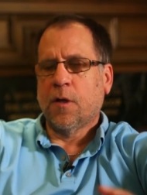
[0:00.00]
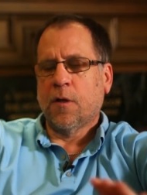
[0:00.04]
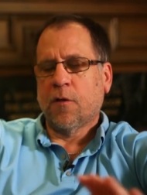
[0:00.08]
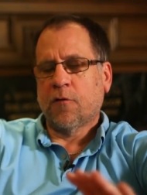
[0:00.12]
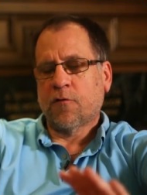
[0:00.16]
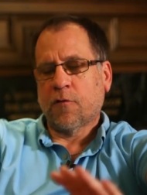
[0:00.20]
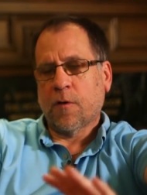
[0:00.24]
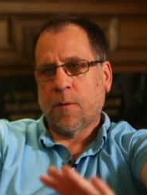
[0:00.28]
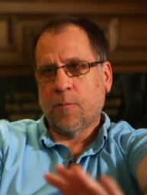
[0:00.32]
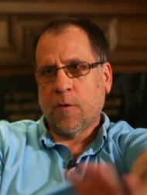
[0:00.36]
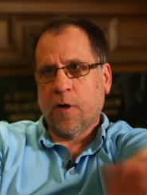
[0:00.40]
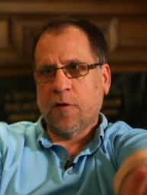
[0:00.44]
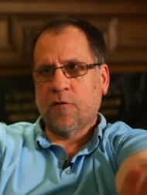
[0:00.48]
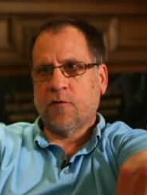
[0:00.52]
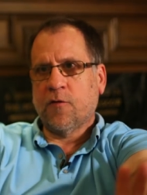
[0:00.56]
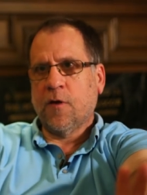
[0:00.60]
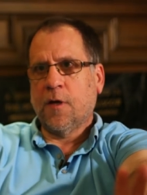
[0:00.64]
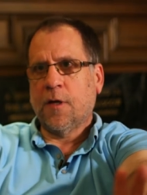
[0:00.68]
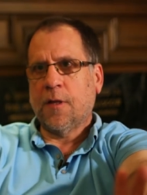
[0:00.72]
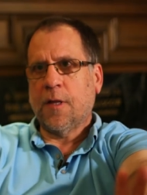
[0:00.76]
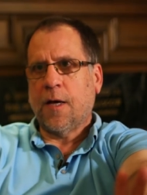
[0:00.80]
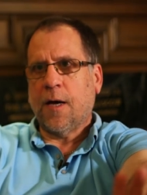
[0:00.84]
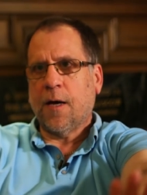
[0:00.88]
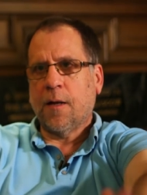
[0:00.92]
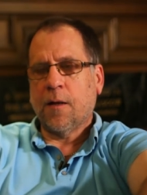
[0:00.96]
So I'm not
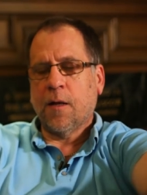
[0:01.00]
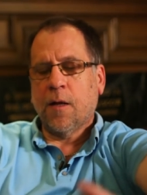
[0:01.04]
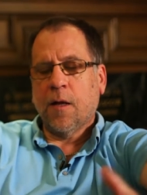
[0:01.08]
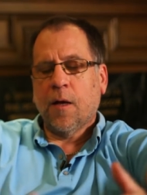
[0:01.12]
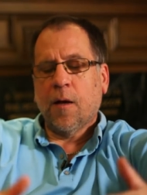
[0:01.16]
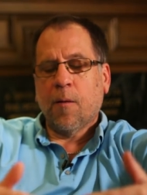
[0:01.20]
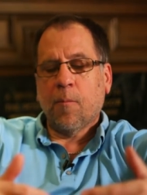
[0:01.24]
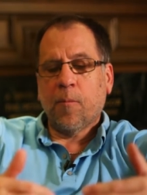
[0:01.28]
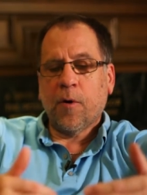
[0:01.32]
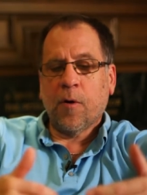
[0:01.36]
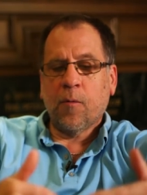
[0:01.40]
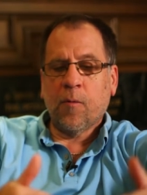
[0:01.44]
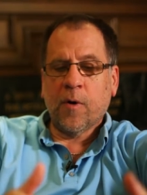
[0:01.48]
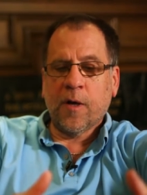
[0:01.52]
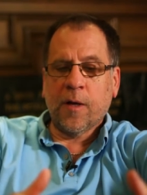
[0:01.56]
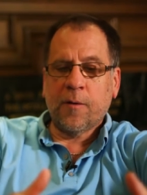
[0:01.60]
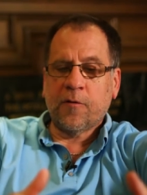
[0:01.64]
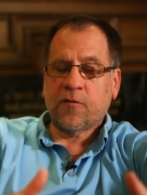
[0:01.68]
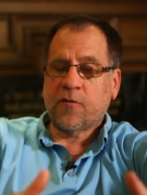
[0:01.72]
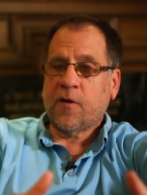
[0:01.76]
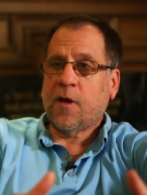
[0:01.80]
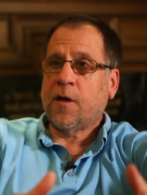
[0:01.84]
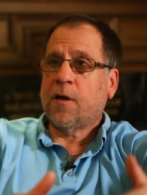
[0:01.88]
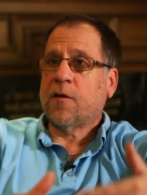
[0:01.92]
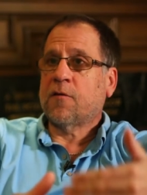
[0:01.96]
saying that, but what I
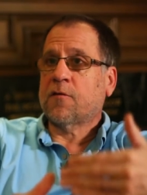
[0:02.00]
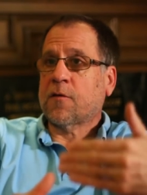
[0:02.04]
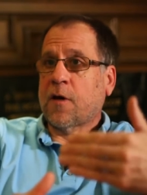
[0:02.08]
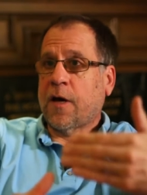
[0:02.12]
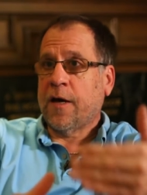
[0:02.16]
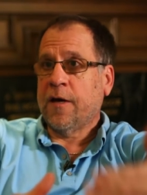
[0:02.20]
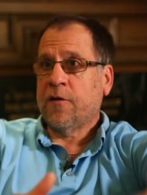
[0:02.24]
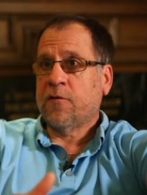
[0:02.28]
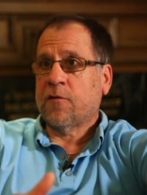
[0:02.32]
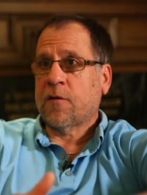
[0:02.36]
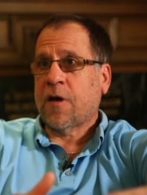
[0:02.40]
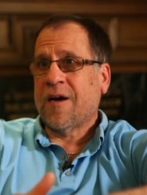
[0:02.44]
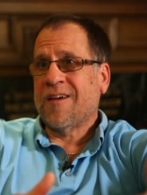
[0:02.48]
say is I,